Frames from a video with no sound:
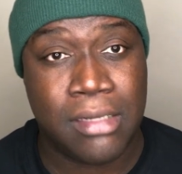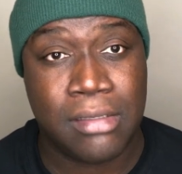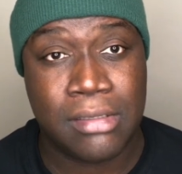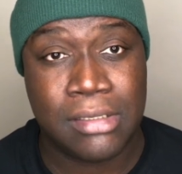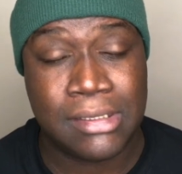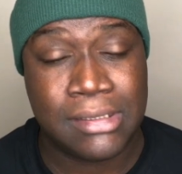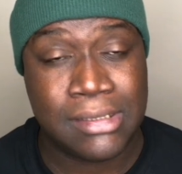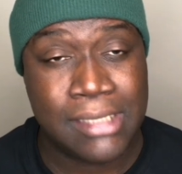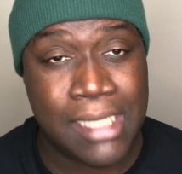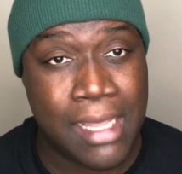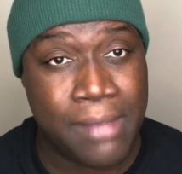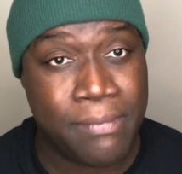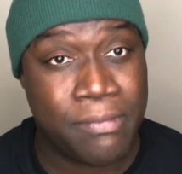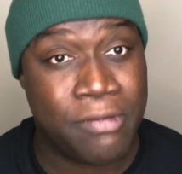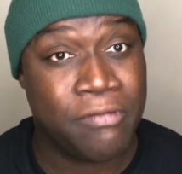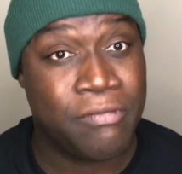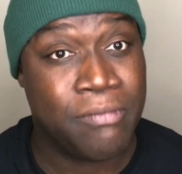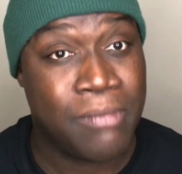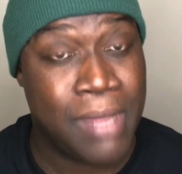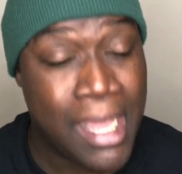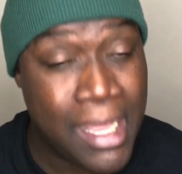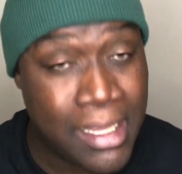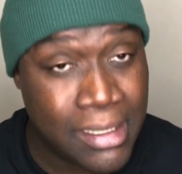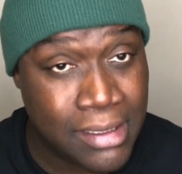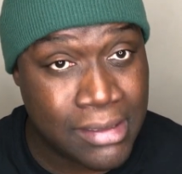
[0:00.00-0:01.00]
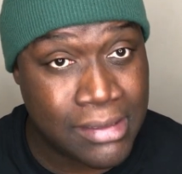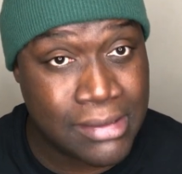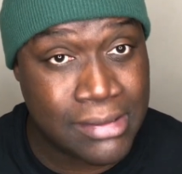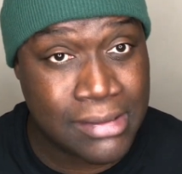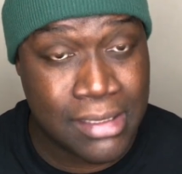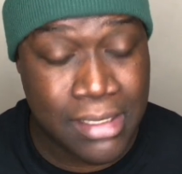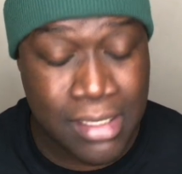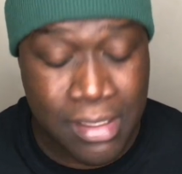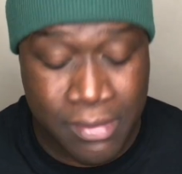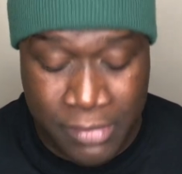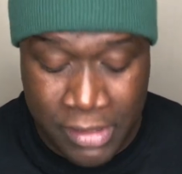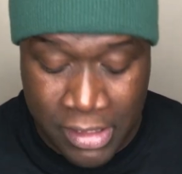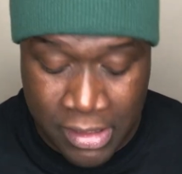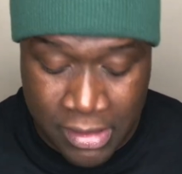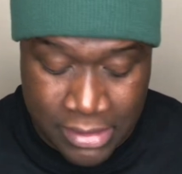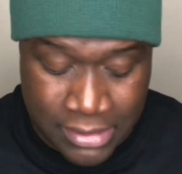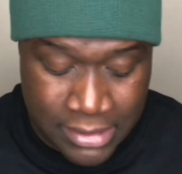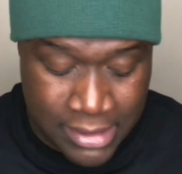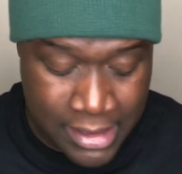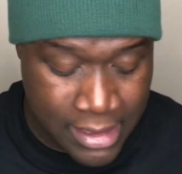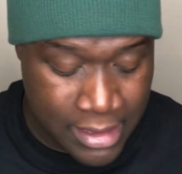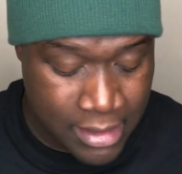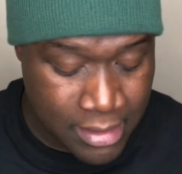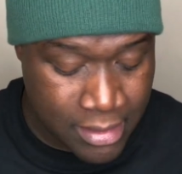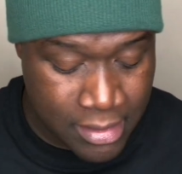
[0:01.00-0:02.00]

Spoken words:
on the top of my list to come in here as a head